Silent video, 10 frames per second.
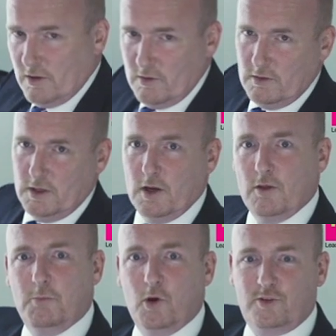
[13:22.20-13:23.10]
you
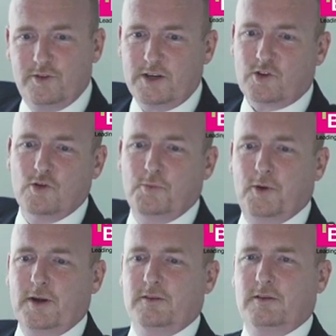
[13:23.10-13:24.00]
know, the more traditional
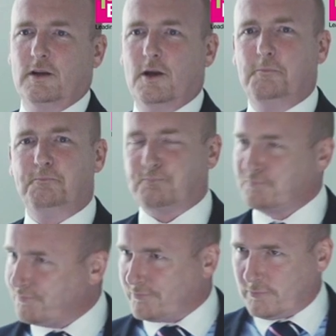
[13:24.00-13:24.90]
print, you know,
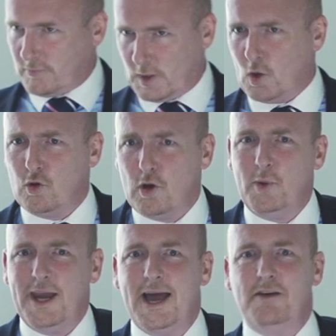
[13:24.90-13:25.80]
although
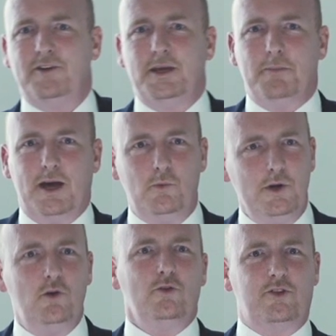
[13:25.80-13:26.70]
we have email,
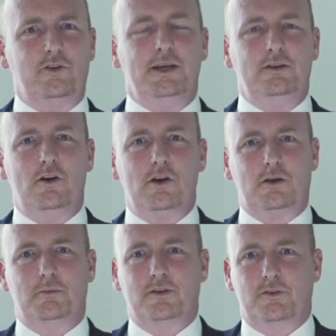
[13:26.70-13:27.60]
we also need
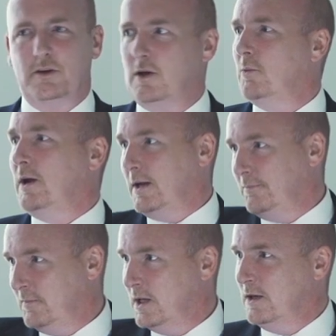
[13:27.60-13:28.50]
documents. You know, when
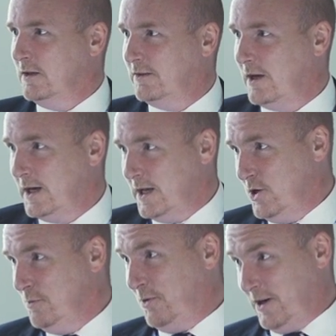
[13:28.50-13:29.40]
I sign a
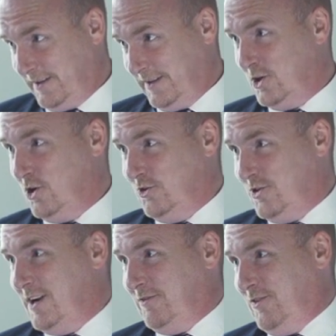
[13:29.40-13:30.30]
new pricing
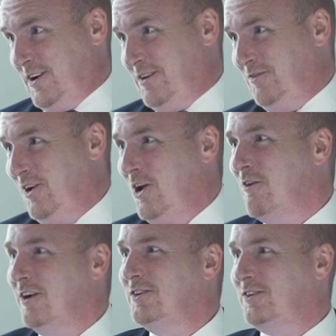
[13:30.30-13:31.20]
contract for
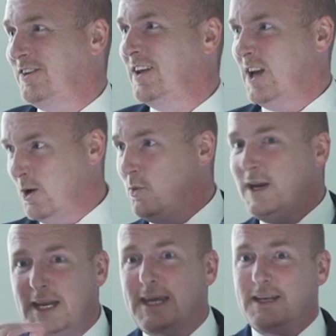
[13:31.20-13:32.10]
Lawrence,
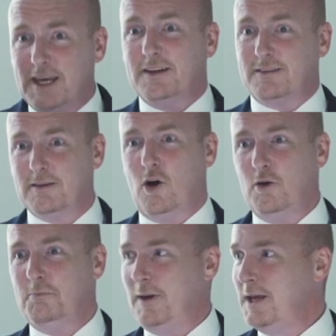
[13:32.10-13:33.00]
we need it
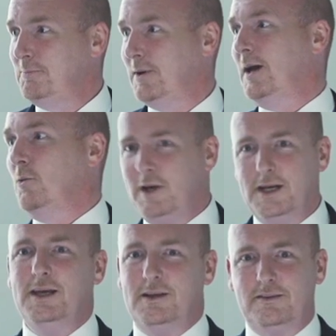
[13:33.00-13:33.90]
on paper. We
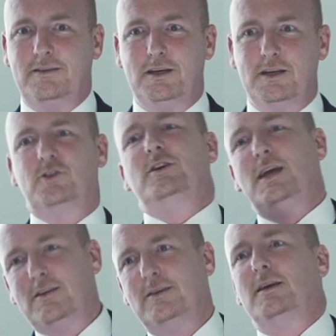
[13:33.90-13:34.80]
need a signature.
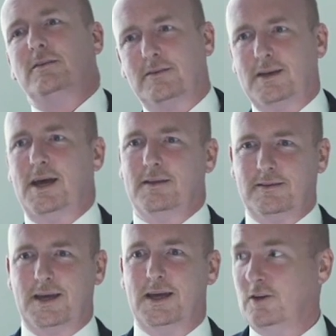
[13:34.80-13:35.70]
Yes, it gets
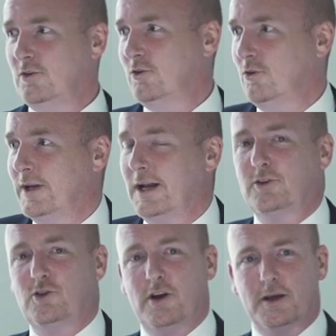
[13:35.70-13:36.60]
scanned and stored
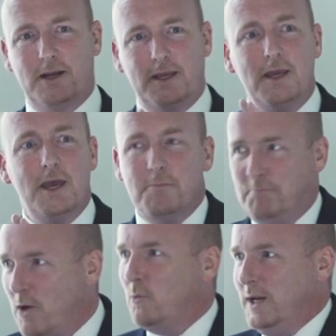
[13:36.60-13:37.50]
electronically,
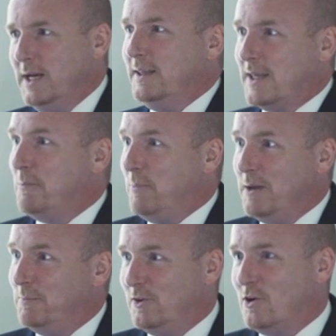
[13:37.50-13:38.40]
but we need that
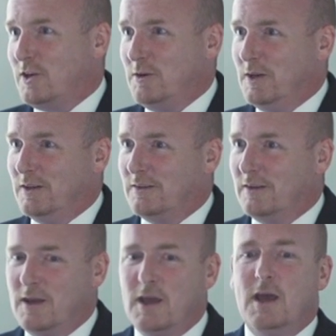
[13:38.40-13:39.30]
paper
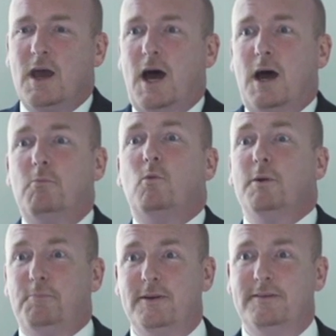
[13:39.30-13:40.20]
document.
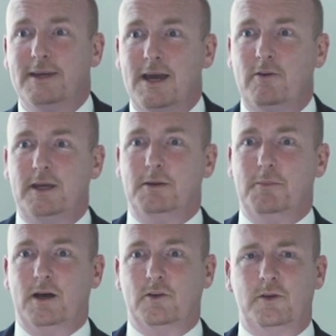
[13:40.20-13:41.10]
We're printing out
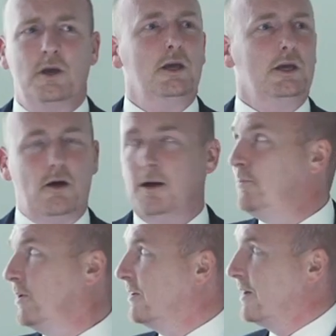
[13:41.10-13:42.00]
emails. You know, I
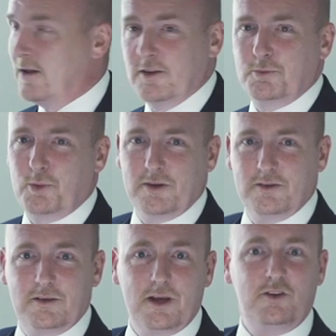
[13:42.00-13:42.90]
printed out this
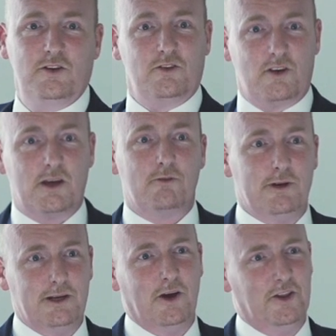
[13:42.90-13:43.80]
presentation so I could
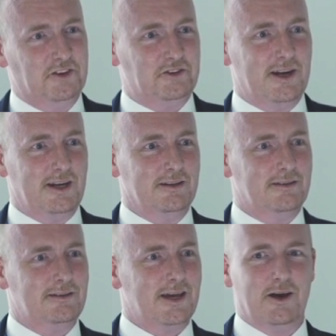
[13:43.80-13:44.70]
read it on the train
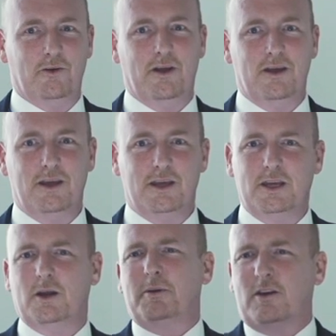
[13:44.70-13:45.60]
into town,
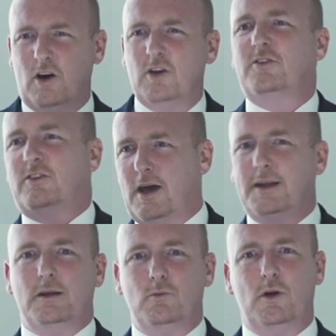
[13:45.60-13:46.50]
you know, because
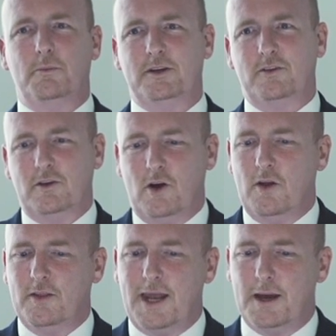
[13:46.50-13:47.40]
I didn't want to be doing it
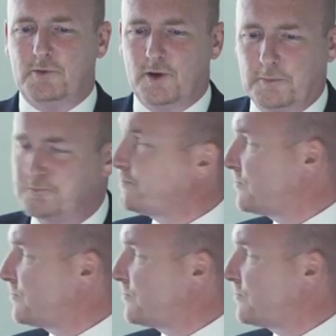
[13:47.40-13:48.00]
on the laptop.